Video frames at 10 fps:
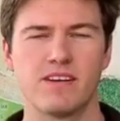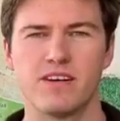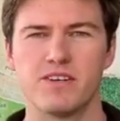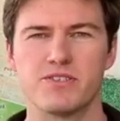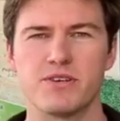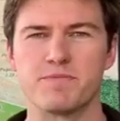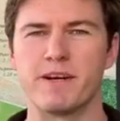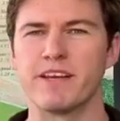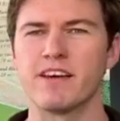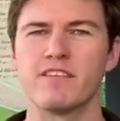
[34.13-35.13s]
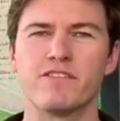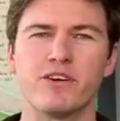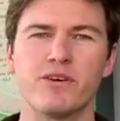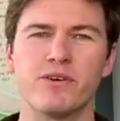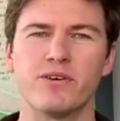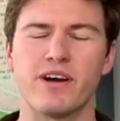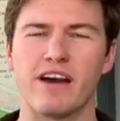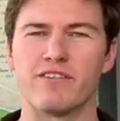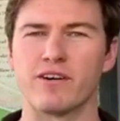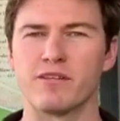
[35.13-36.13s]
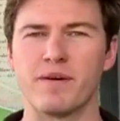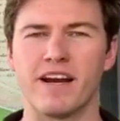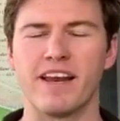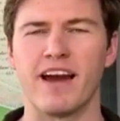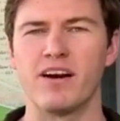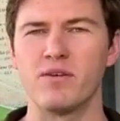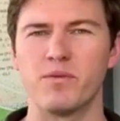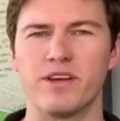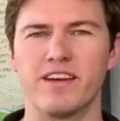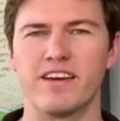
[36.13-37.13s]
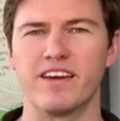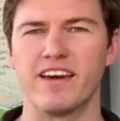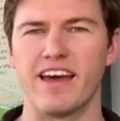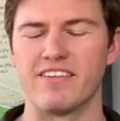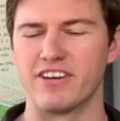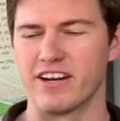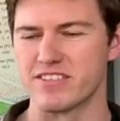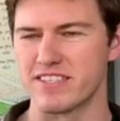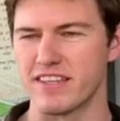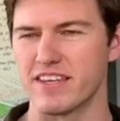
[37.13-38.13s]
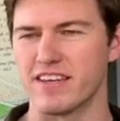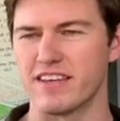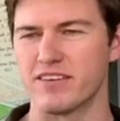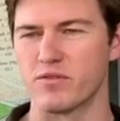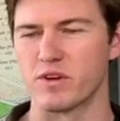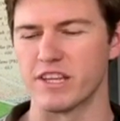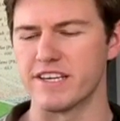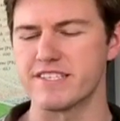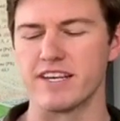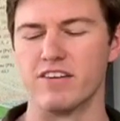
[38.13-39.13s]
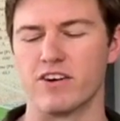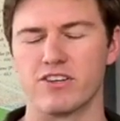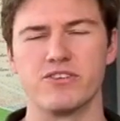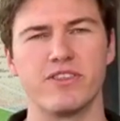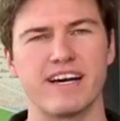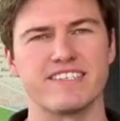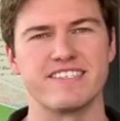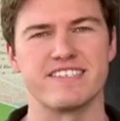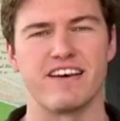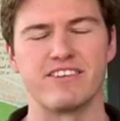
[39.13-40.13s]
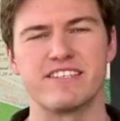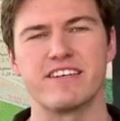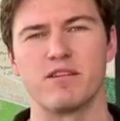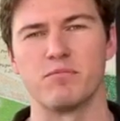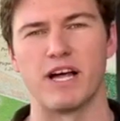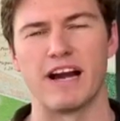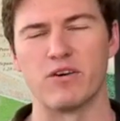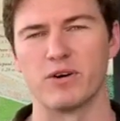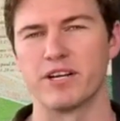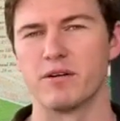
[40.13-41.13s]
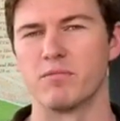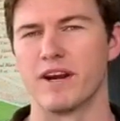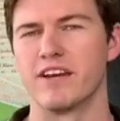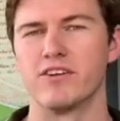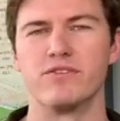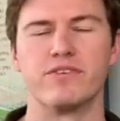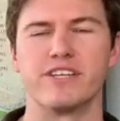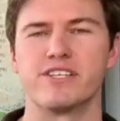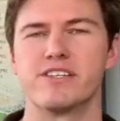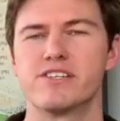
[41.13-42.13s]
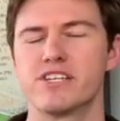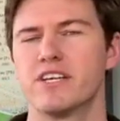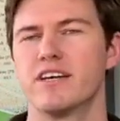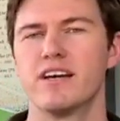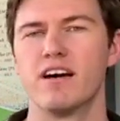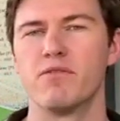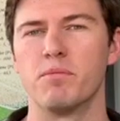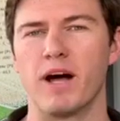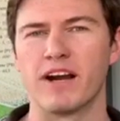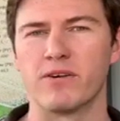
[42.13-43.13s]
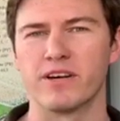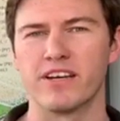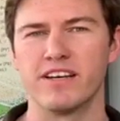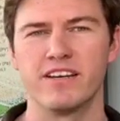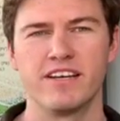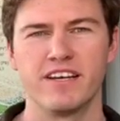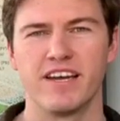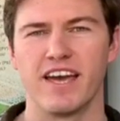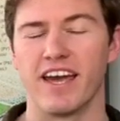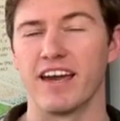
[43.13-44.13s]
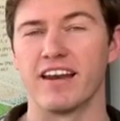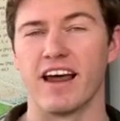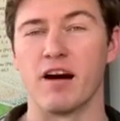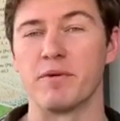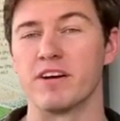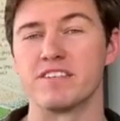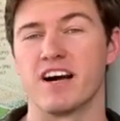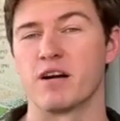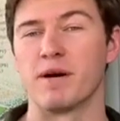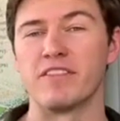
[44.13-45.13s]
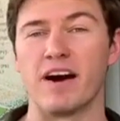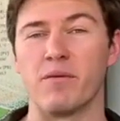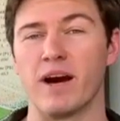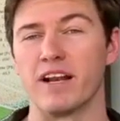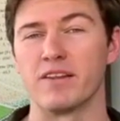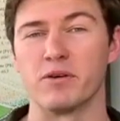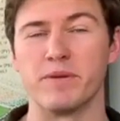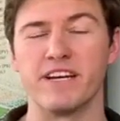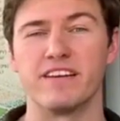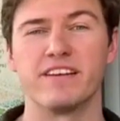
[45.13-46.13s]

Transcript: So as many of you have heard by now, we have announced the release of our 2017 Black Orchid, a brand new vintage of the Black Orchid, and I'm here to talk about that wine a little bit.